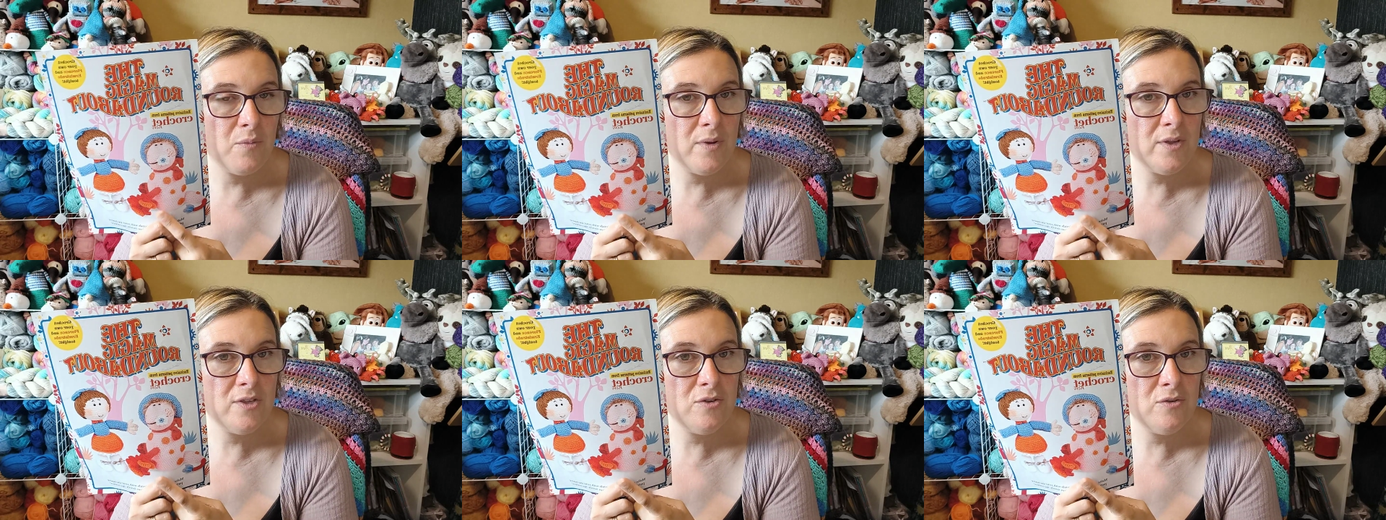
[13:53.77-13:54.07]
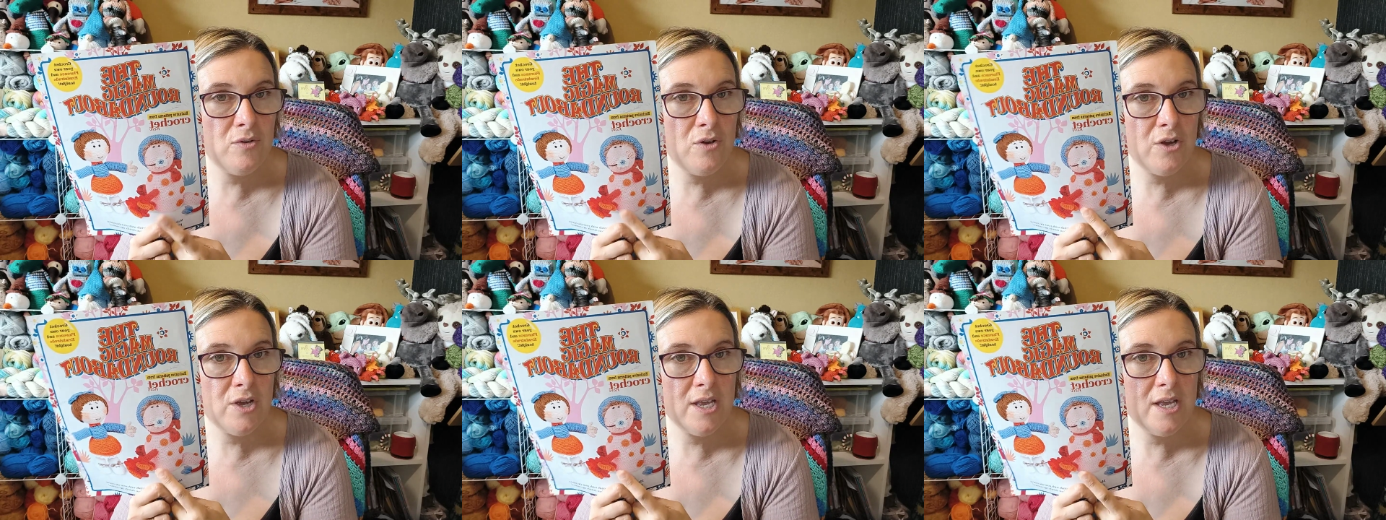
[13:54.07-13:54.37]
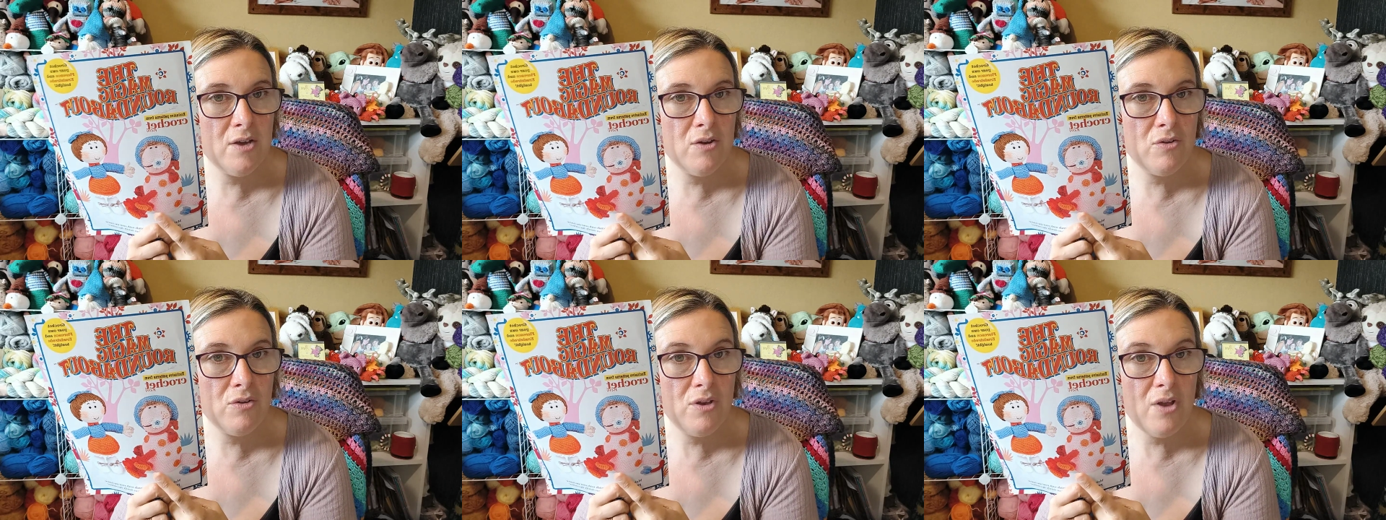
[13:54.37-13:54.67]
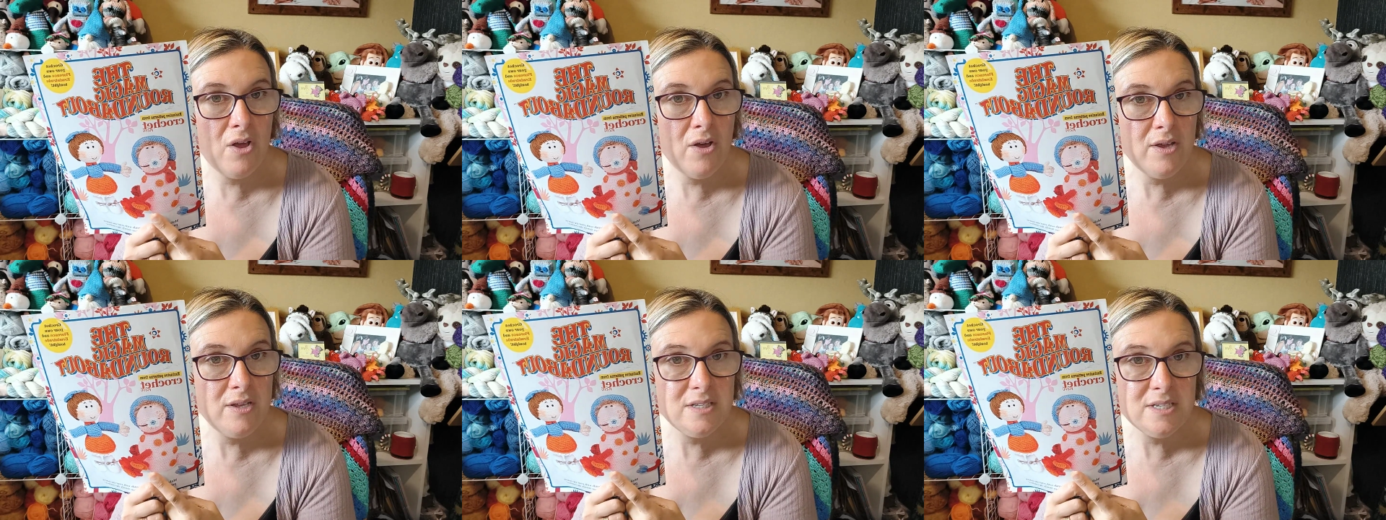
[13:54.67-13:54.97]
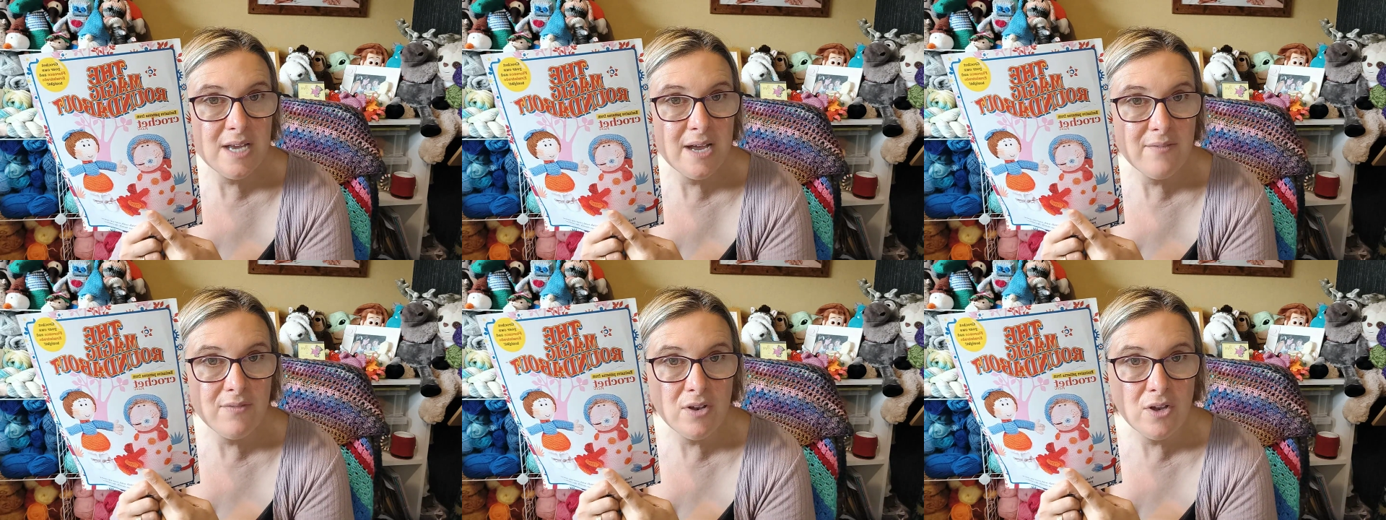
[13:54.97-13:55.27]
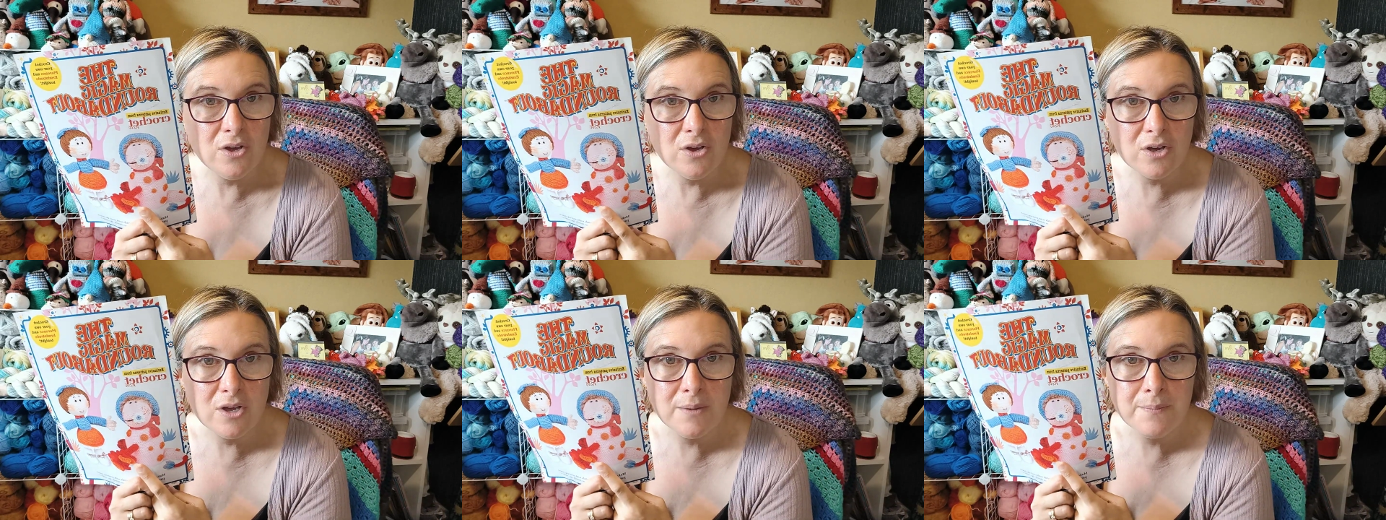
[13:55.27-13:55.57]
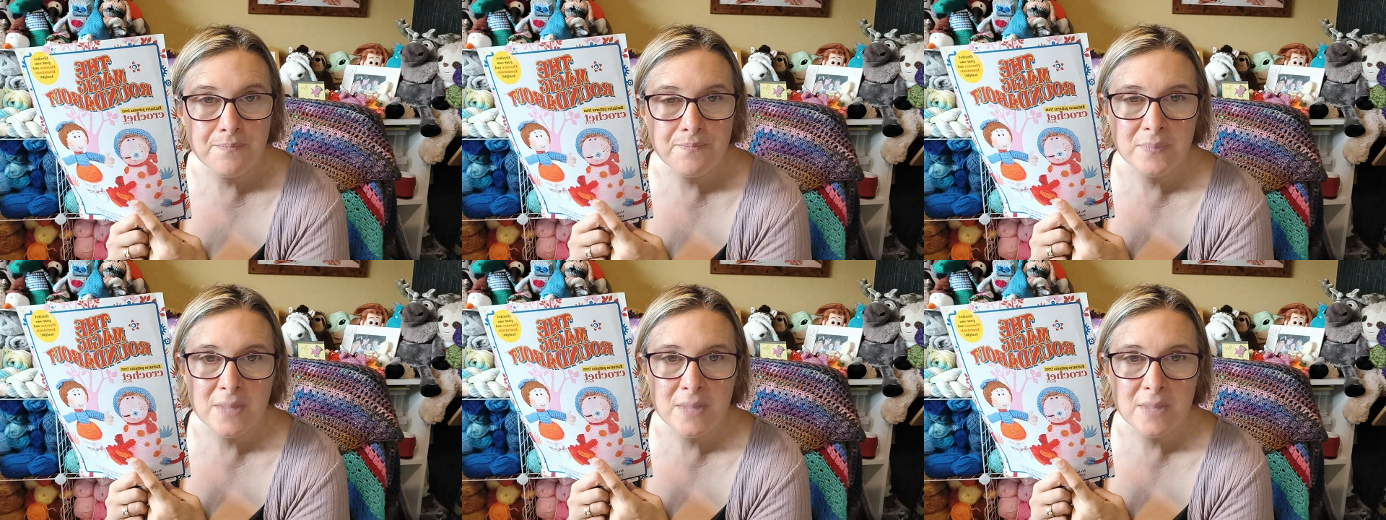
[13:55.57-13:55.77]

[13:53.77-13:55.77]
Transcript: when you're looking online to have a look,